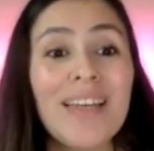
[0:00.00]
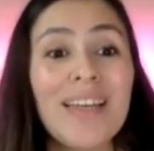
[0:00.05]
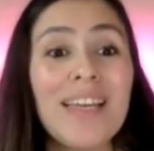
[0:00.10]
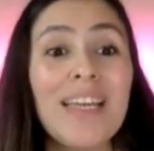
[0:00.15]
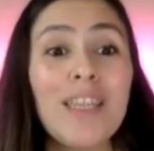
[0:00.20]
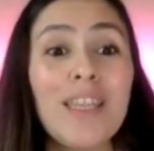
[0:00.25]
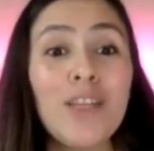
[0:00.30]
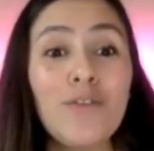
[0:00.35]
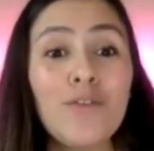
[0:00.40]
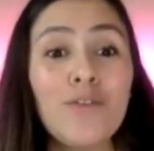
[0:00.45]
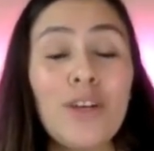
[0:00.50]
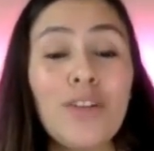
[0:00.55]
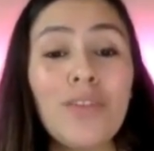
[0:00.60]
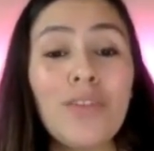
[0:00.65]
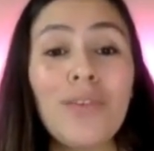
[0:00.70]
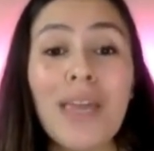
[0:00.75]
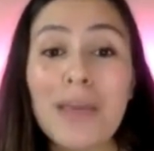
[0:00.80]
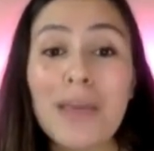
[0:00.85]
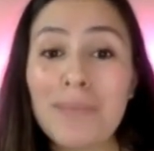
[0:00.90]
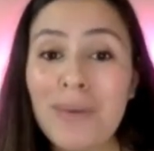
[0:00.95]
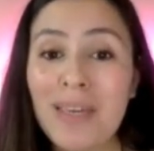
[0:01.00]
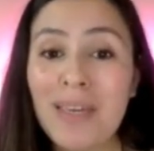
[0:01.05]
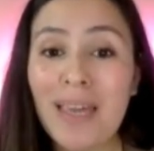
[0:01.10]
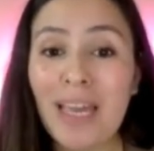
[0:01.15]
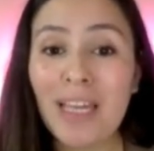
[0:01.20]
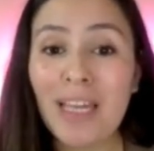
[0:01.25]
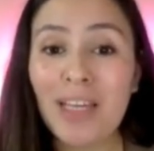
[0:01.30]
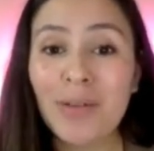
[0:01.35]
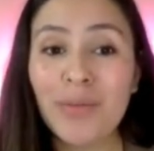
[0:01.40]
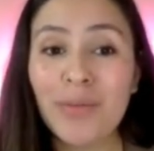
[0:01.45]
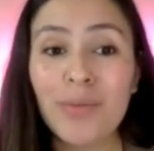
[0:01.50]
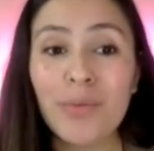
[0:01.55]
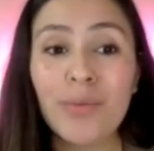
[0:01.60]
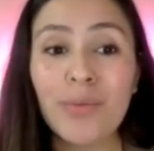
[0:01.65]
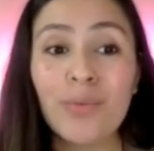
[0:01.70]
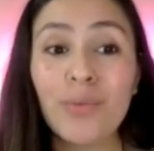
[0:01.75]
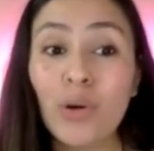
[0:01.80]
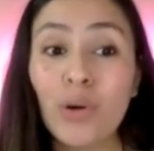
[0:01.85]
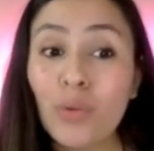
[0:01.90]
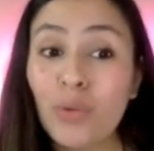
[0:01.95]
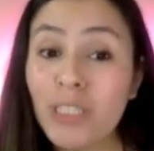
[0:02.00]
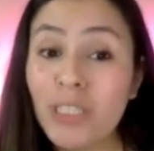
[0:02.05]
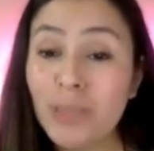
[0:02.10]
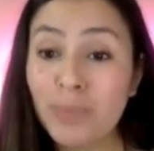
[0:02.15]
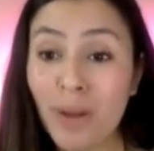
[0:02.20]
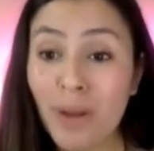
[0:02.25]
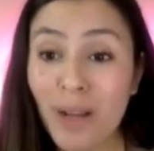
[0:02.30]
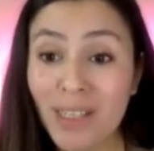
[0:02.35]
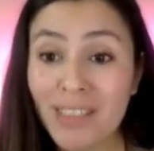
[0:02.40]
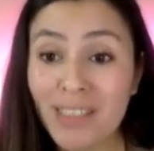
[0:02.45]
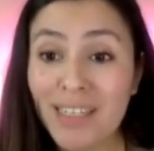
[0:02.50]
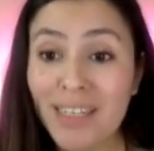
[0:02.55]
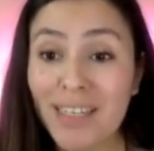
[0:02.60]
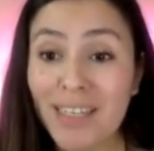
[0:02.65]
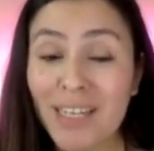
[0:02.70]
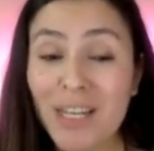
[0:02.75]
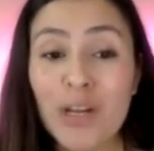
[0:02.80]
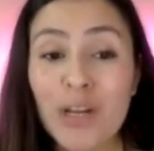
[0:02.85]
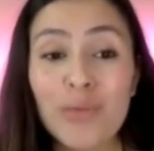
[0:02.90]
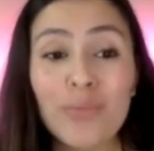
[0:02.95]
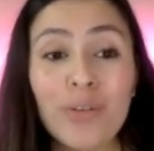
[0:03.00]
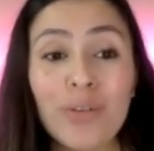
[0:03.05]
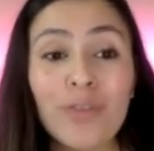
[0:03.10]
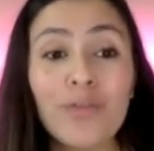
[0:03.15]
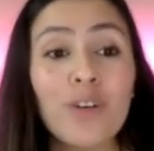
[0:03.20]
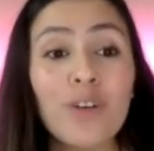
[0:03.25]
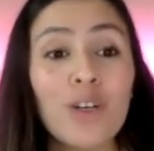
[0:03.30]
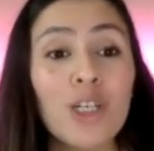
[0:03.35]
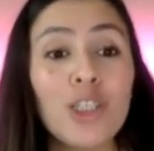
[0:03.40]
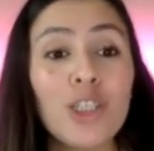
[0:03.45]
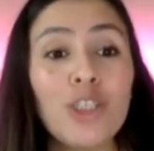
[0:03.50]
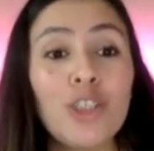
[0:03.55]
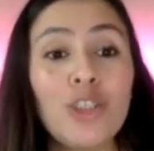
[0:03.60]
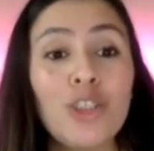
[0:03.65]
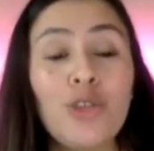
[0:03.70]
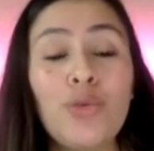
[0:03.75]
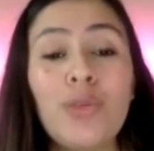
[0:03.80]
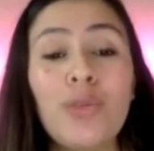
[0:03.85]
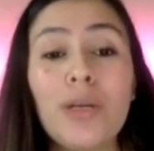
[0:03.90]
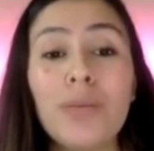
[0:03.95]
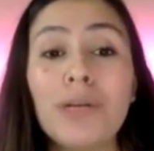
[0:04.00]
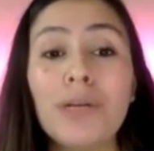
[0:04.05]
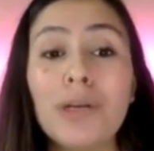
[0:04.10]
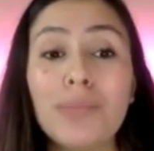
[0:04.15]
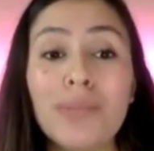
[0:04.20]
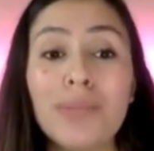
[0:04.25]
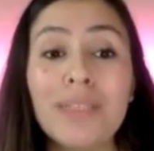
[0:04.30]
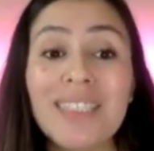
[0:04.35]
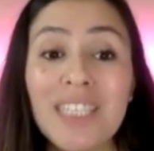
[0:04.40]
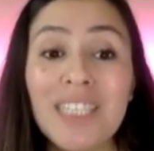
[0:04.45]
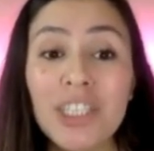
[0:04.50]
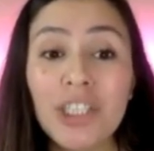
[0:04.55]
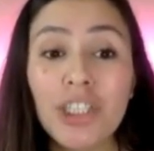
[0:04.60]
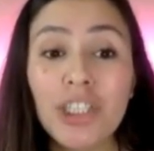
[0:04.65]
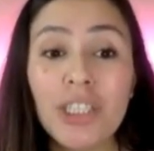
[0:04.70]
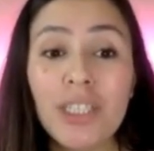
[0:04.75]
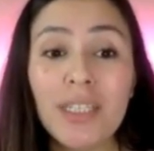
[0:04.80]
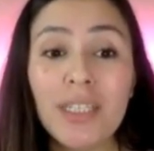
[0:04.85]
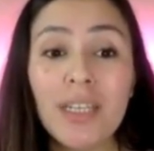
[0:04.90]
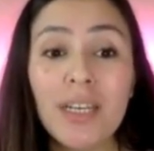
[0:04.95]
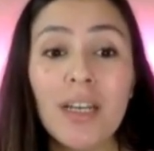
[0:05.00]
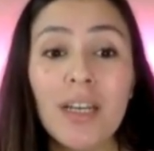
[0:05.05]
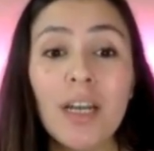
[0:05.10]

In the field of ABA, rote responding refers to the repetition